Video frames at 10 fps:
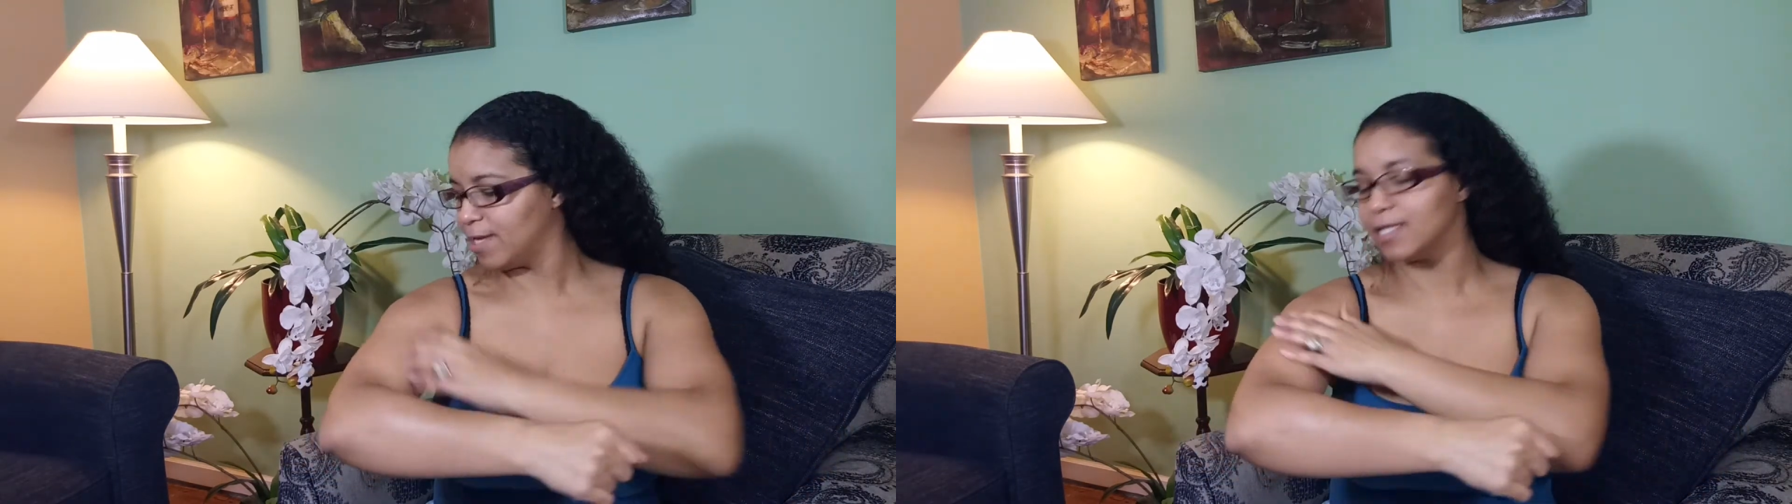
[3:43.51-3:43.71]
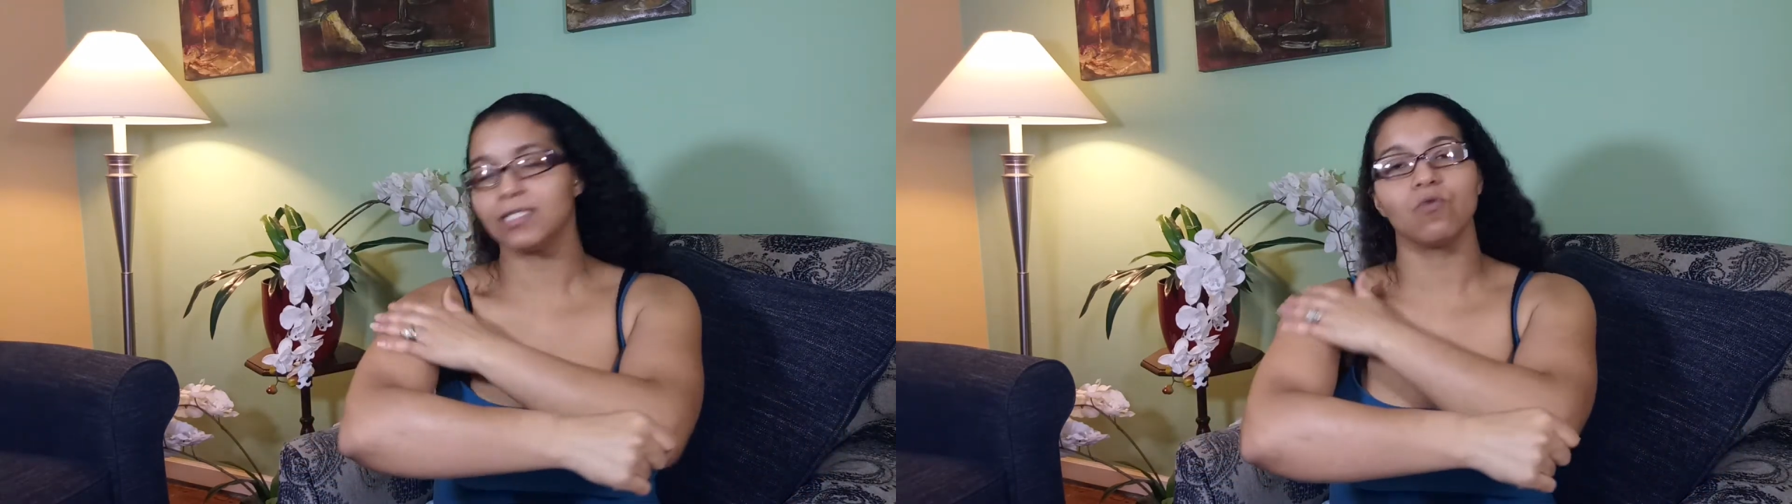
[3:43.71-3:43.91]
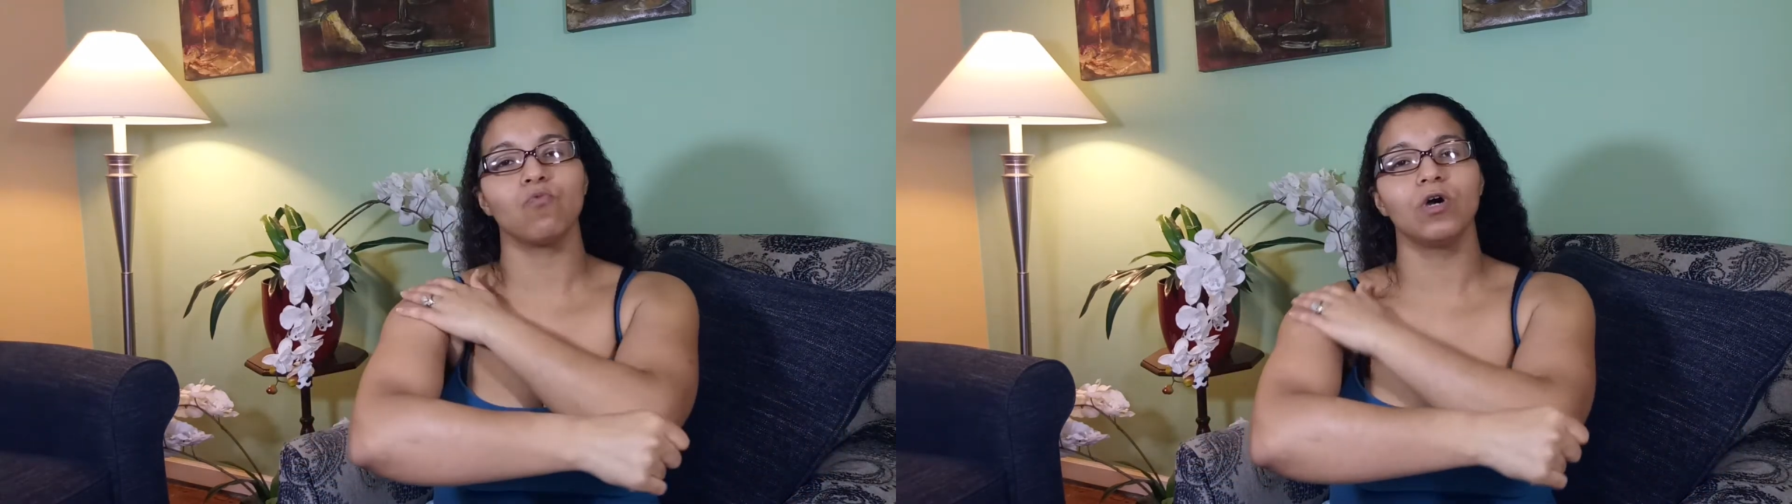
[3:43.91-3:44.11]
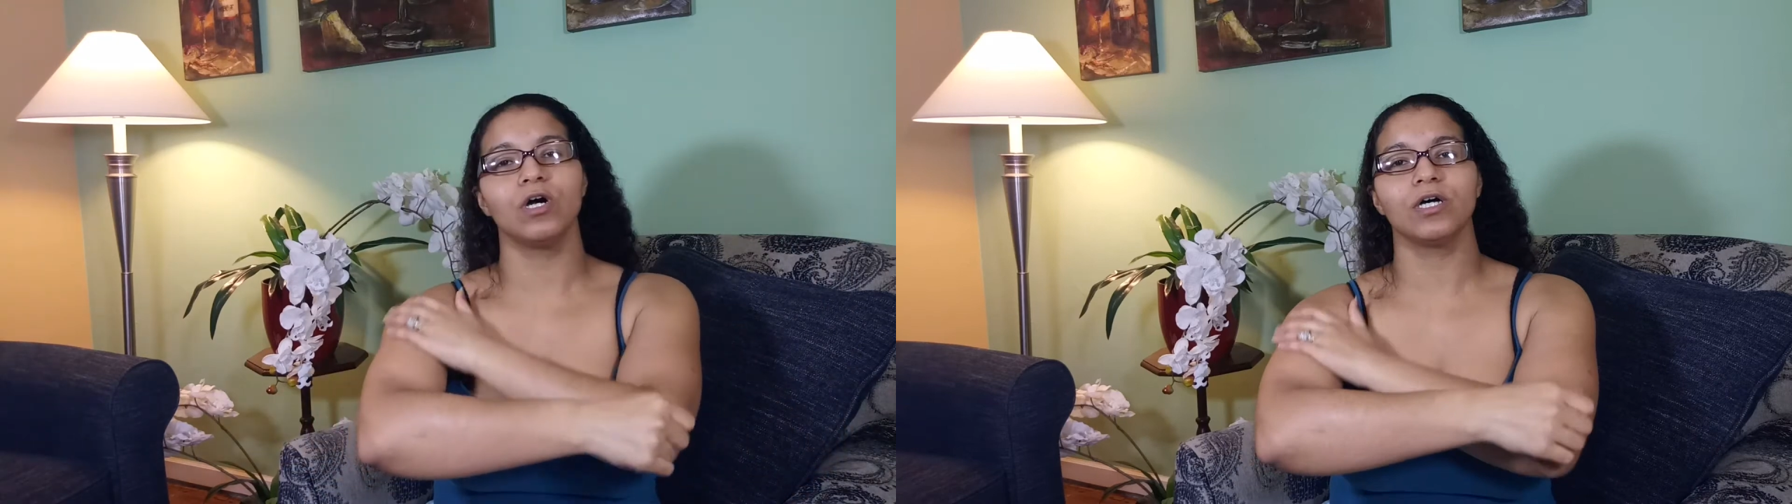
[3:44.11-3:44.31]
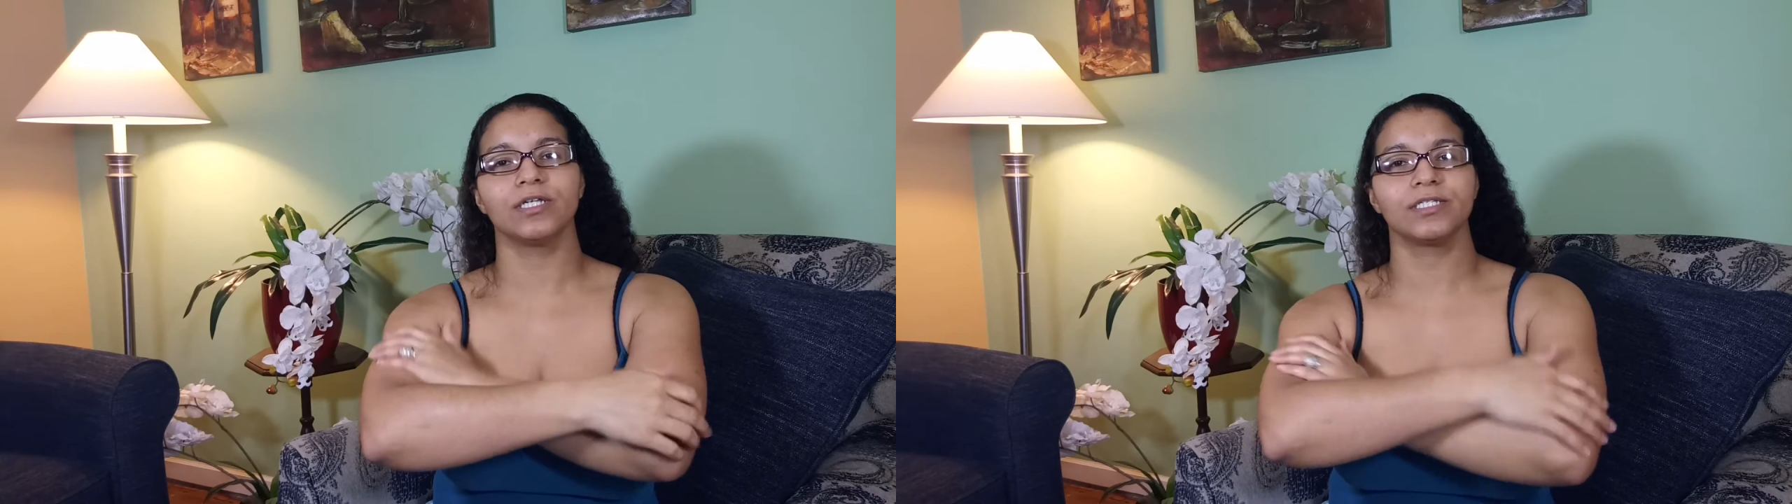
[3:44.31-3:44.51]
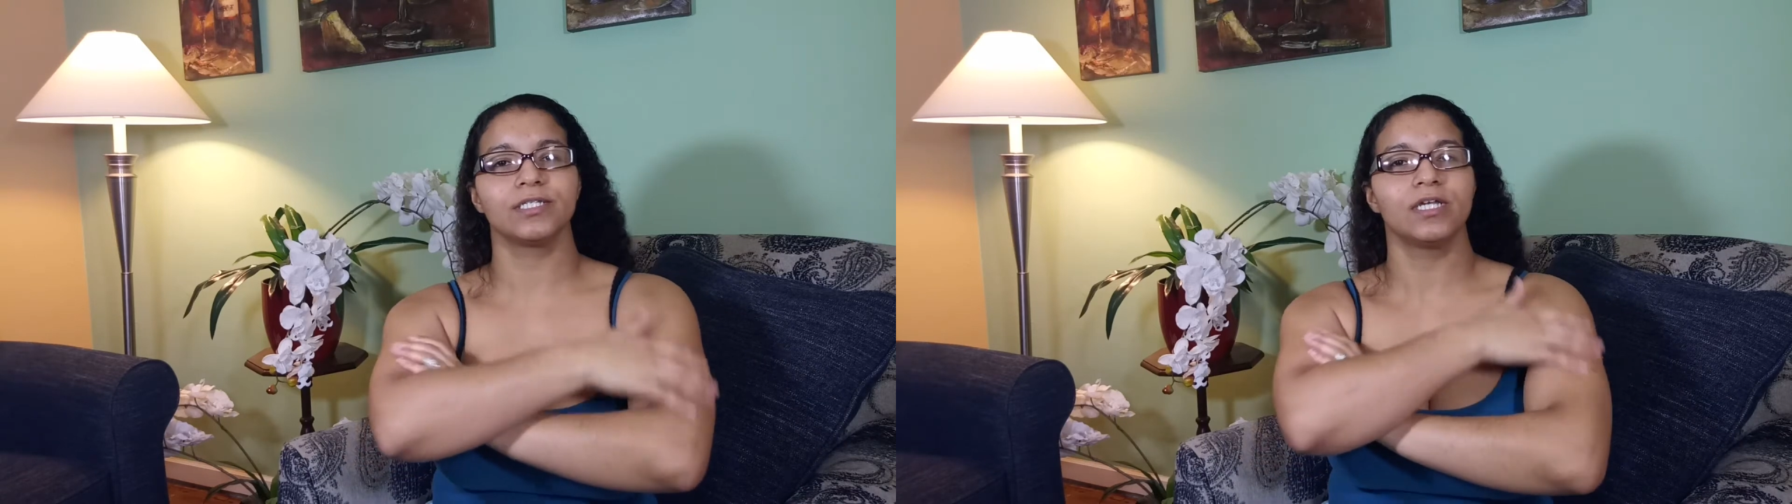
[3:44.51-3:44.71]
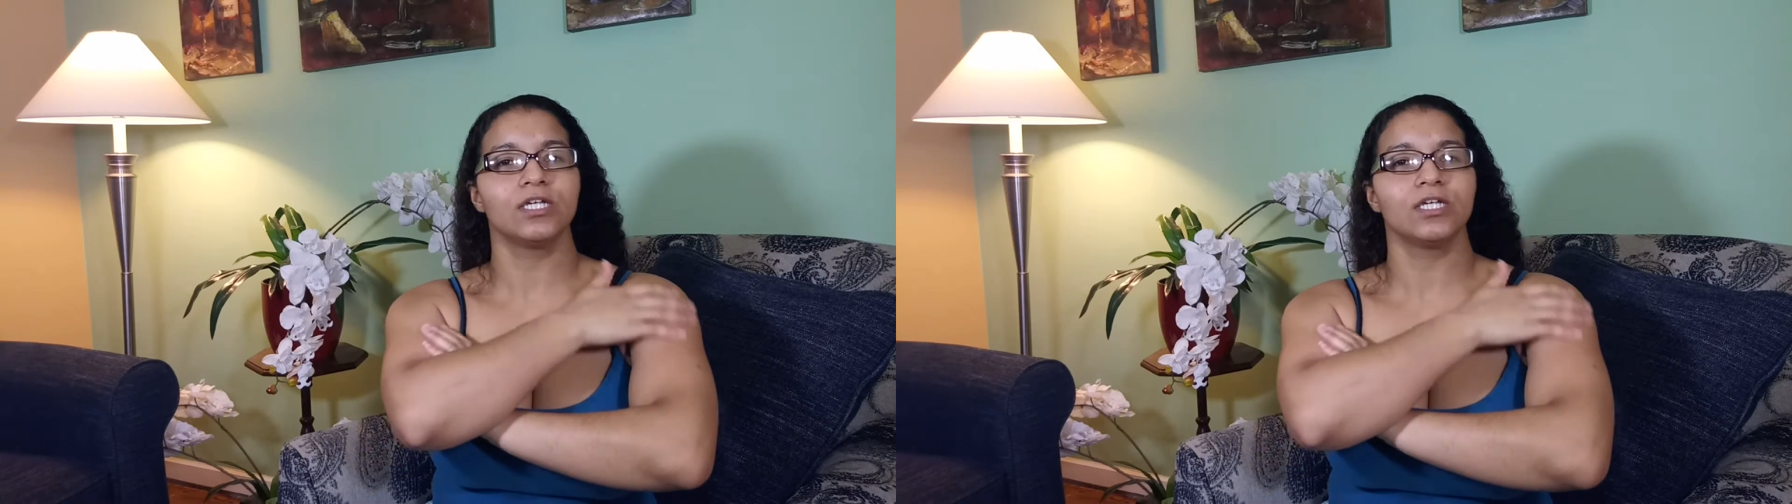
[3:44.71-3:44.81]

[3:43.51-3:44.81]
as it was